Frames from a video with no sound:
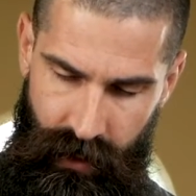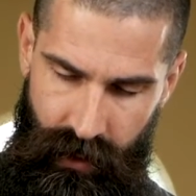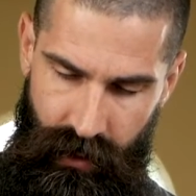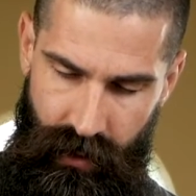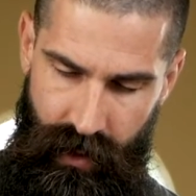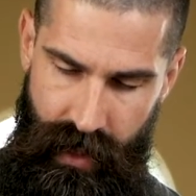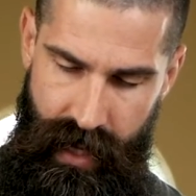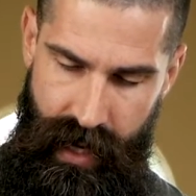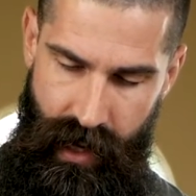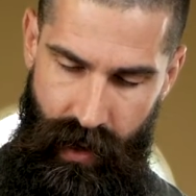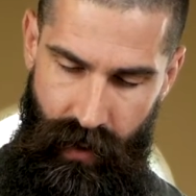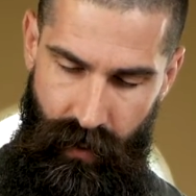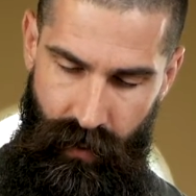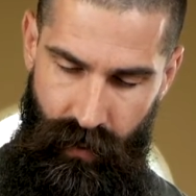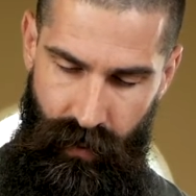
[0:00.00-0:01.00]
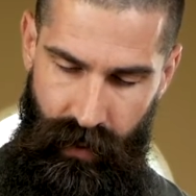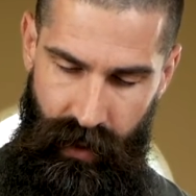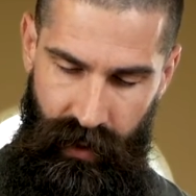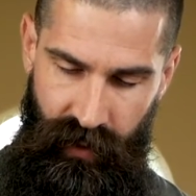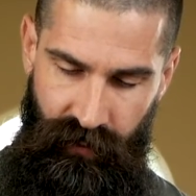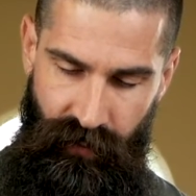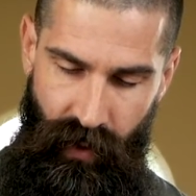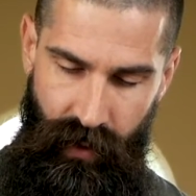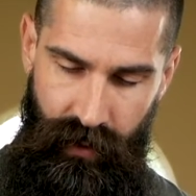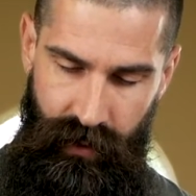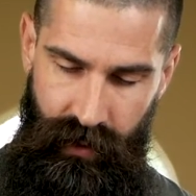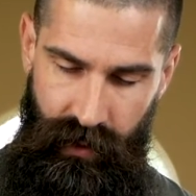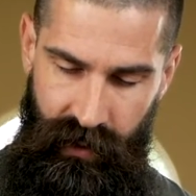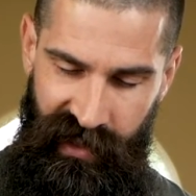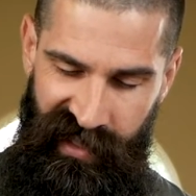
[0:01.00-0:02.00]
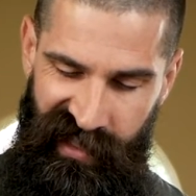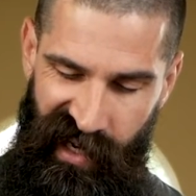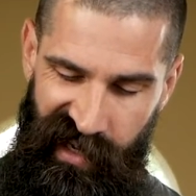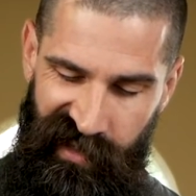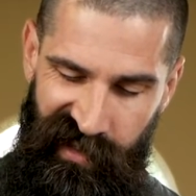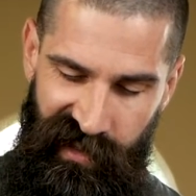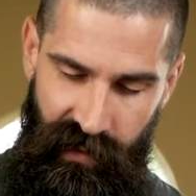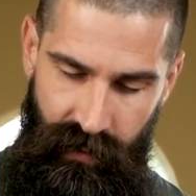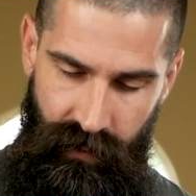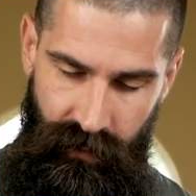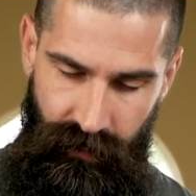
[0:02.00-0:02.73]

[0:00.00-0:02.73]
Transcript: Now, as far as the scent,